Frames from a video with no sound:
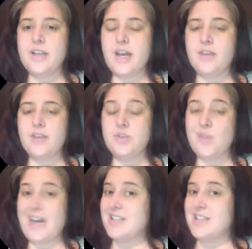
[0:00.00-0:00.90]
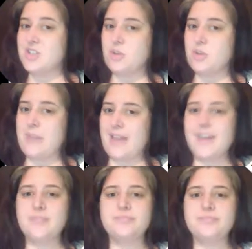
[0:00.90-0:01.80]
have to cast their
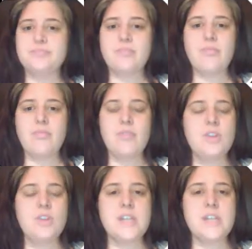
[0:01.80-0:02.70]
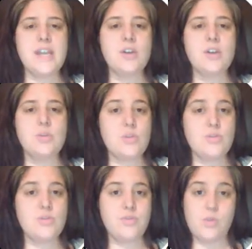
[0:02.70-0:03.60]
ballot using a Google
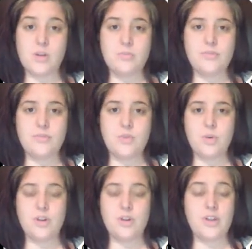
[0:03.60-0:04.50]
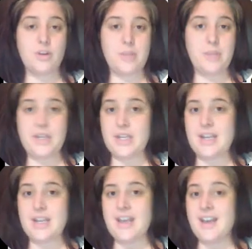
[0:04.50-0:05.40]
form for their opinion
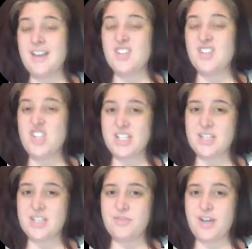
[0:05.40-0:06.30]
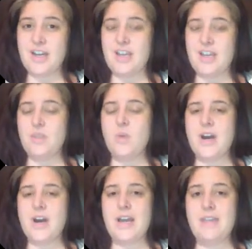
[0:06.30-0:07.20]
and justify
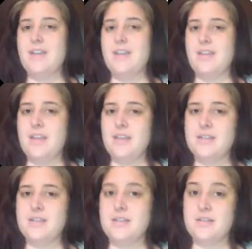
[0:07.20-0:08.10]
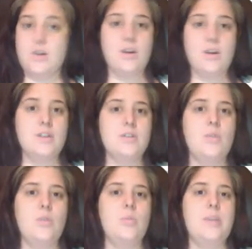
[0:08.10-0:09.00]
why they think this is an art
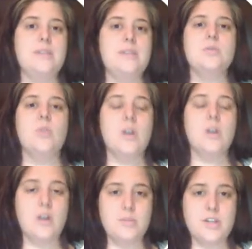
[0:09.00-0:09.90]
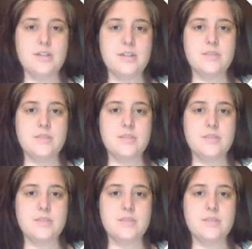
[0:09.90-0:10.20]
piece or an object.